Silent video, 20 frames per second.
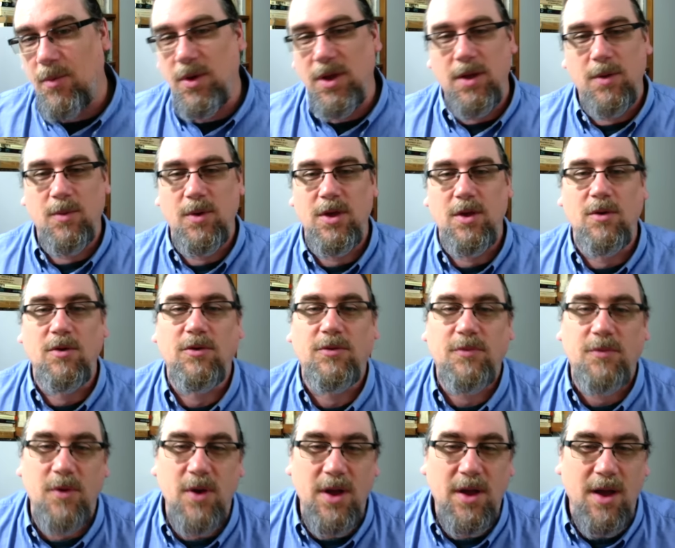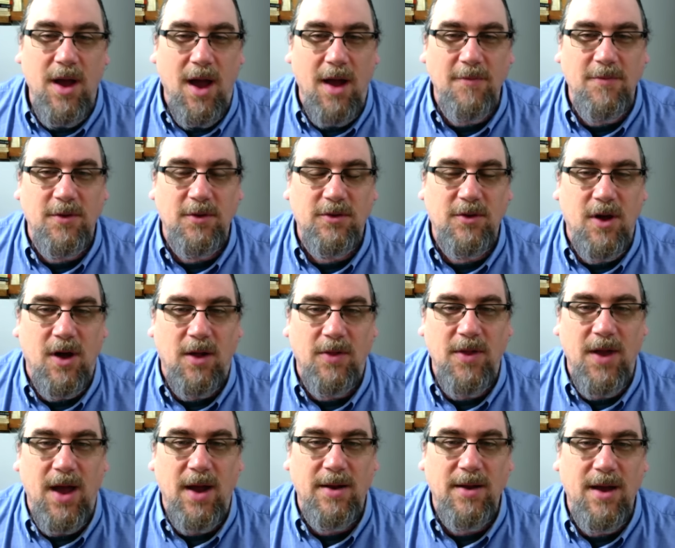We, we use free conference call
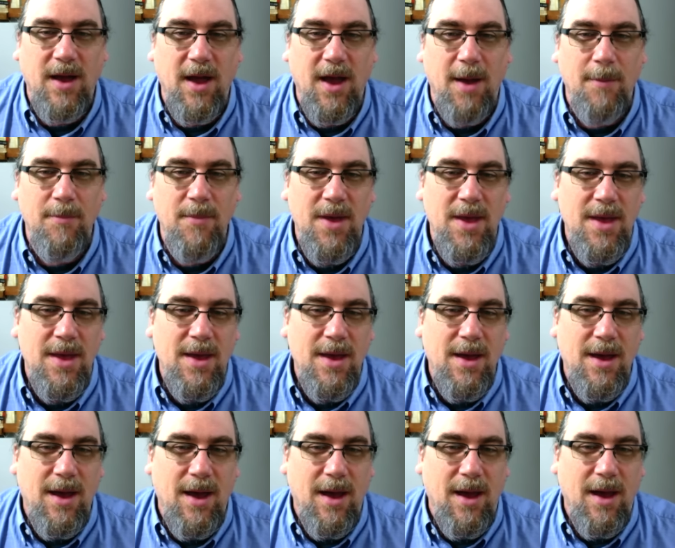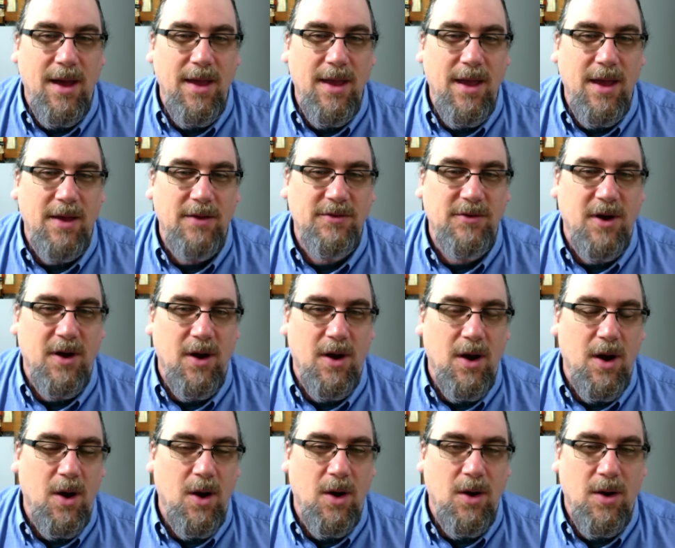dot com uh, as our,
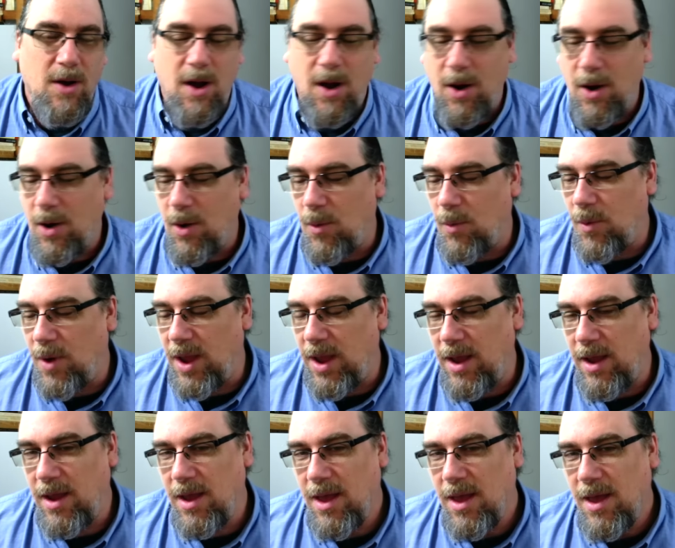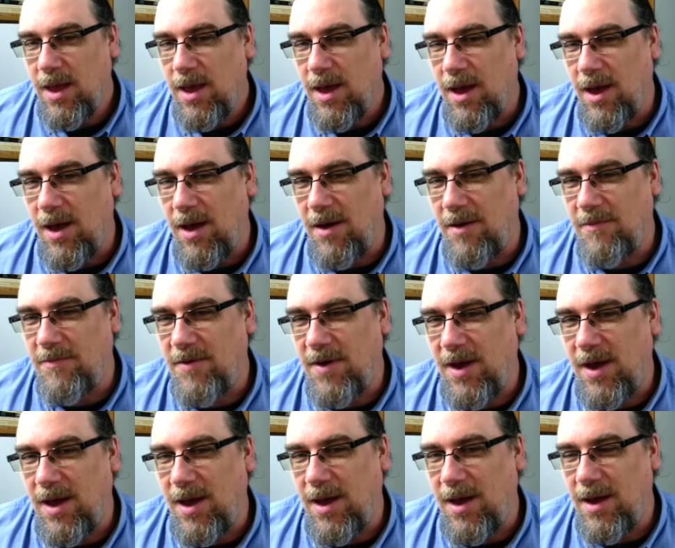our, our way of
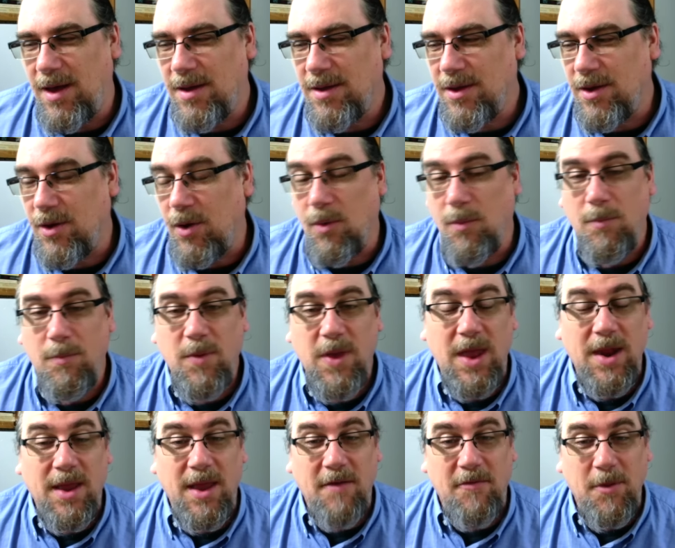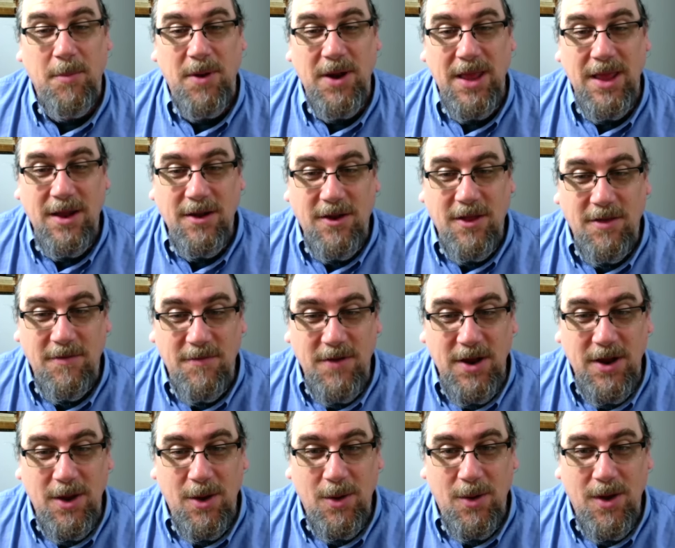uh, you know getting everybody into the
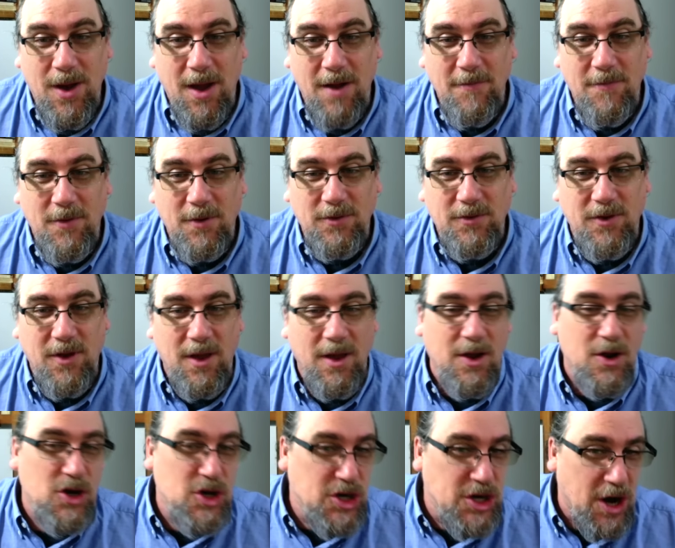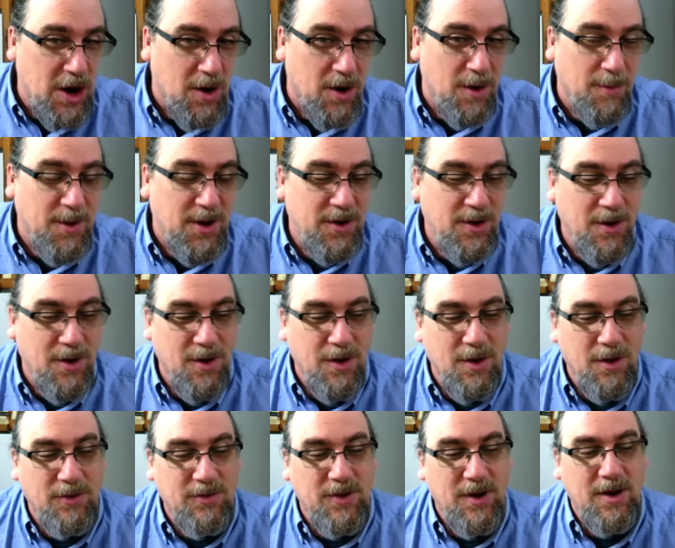video conferencing and sharing
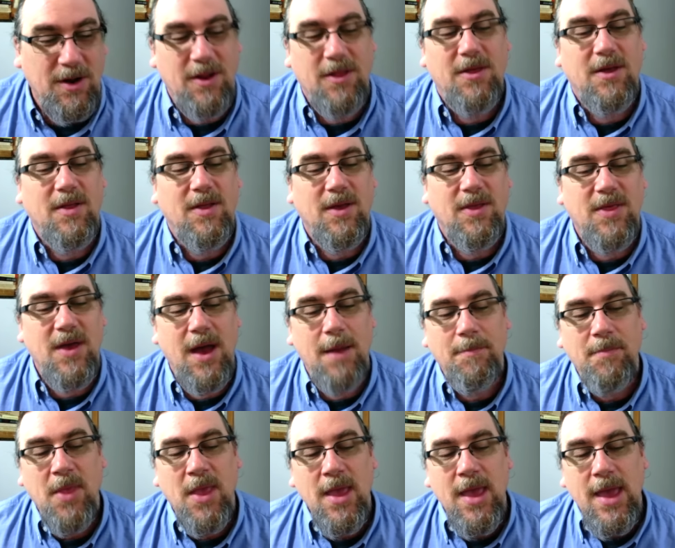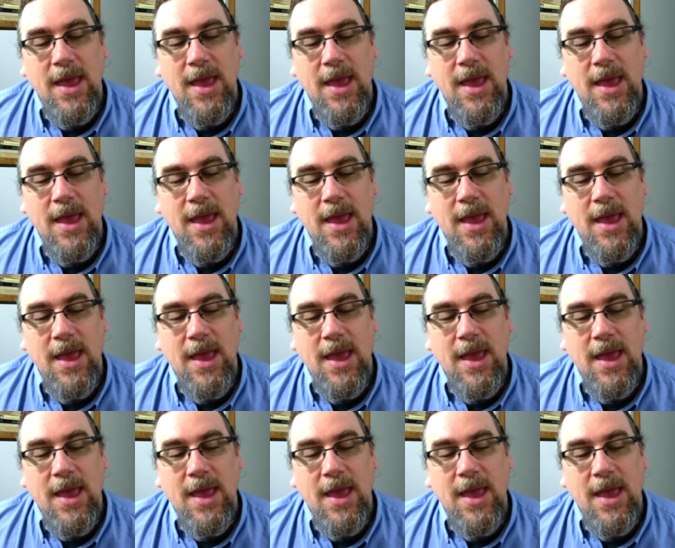materials and anything like that.